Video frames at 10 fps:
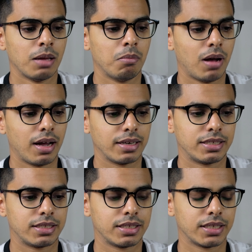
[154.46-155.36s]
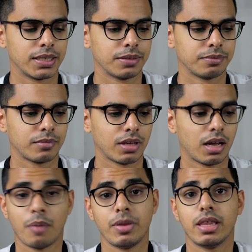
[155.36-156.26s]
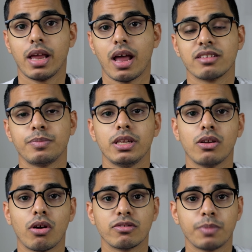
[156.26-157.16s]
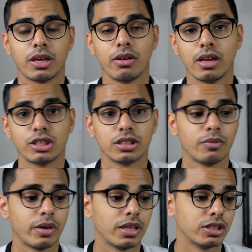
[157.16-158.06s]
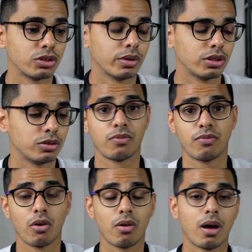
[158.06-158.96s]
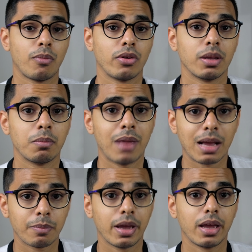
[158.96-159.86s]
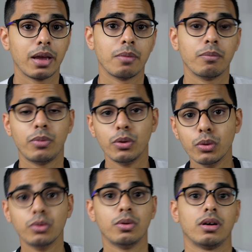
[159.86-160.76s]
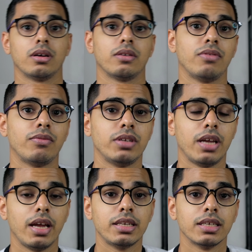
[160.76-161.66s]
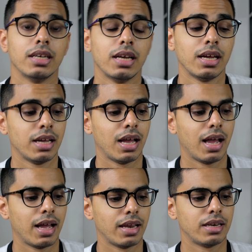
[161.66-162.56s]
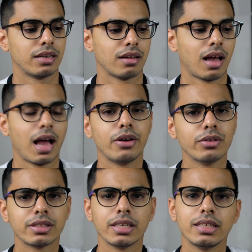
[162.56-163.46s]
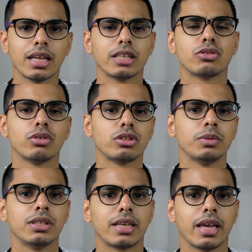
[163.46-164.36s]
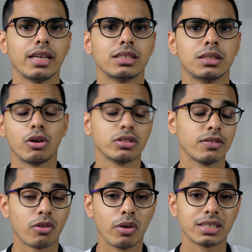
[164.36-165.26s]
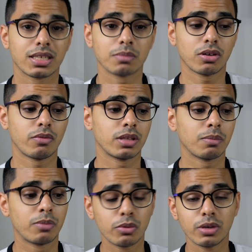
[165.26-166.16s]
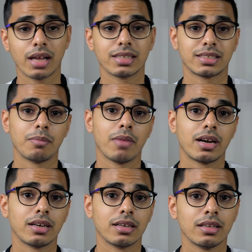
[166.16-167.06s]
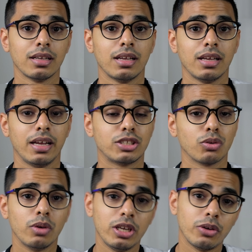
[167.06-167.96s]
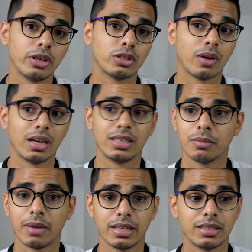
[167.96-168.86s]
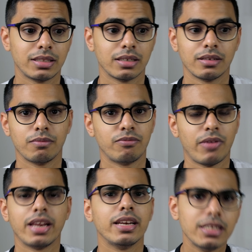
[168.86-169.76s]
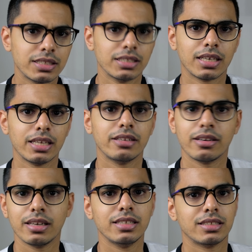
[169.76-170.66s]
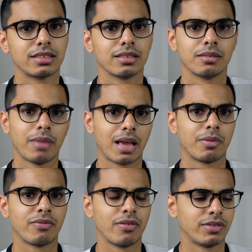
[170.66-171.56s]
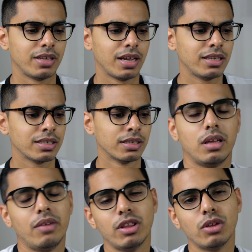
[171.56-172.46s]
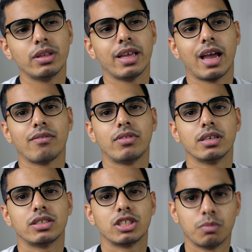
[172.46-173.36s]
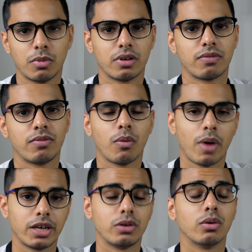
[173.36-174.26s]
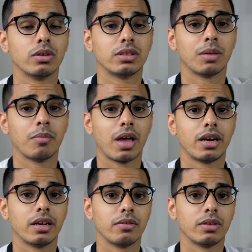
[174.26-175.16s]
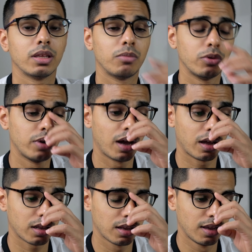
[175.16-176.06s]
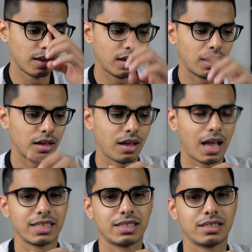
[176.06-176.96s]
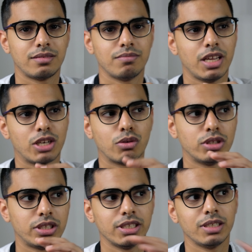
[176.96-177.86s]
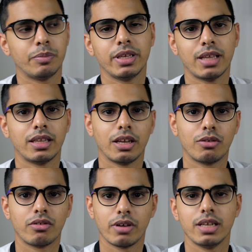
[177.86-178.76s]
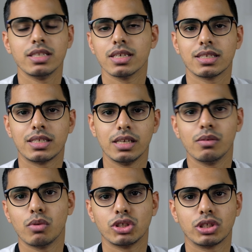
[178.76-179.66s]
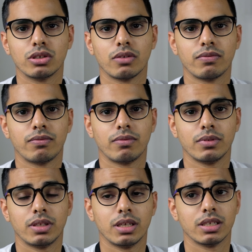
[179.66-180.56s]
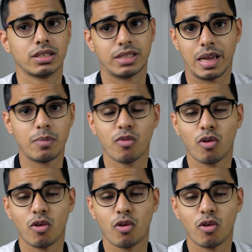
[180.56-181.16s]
But I mean, there has been a lot of speculation whether it's going to follow up on the Black Bay Blue 58, and I don't think that is going to be the case, because if Rolex comes out with a blue dial Submariner, it's only going to undermine the very recently released Black Bay 58. Even though they have the Smurf, the white gold Submariner with the blue dial, it could still be that they could release a steel version of the same